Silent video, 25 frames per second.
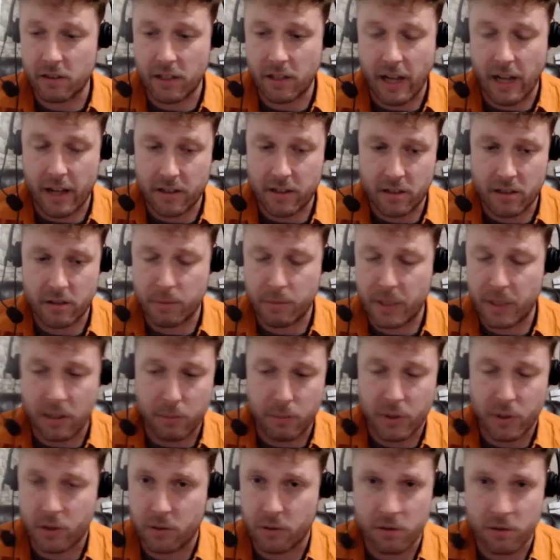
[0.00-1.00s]
as they're being
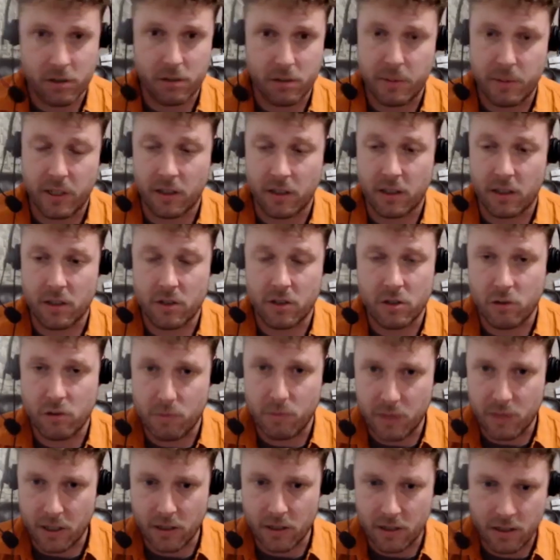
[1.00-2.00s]
produced, they're being consumed,
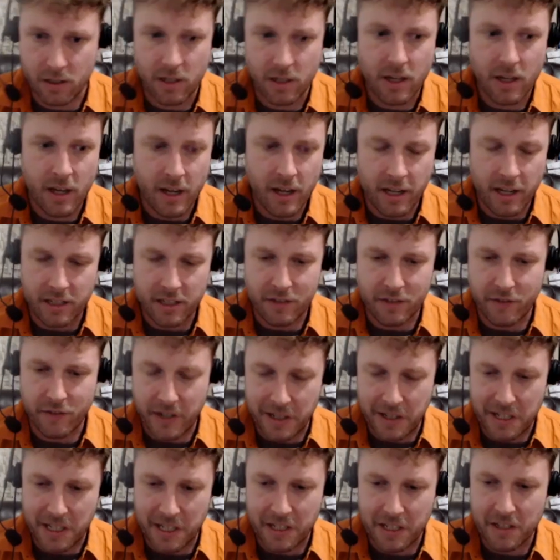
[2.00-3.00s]
and it's a
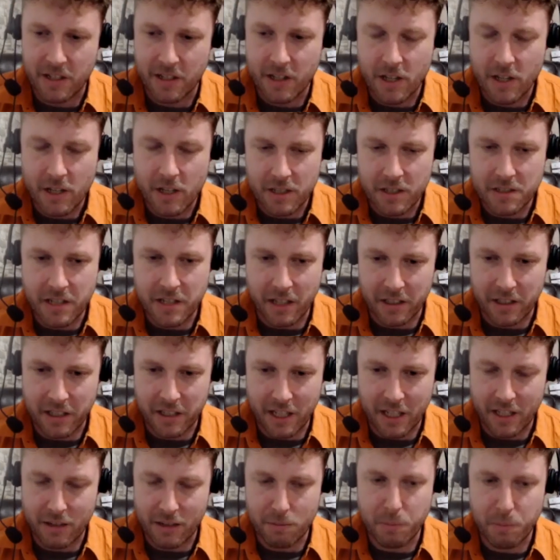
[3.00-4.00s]
very
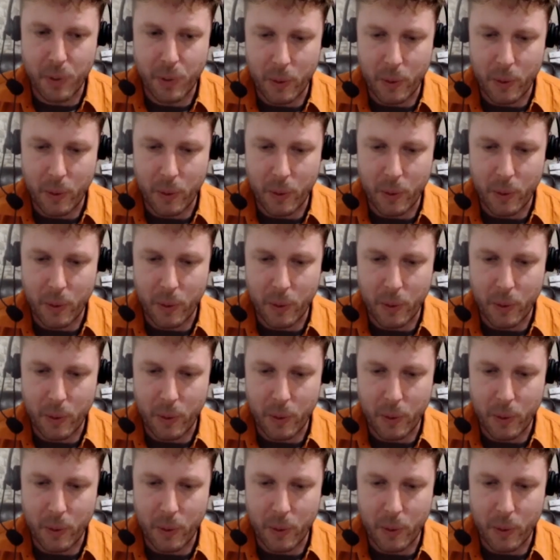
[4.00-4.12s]
delicate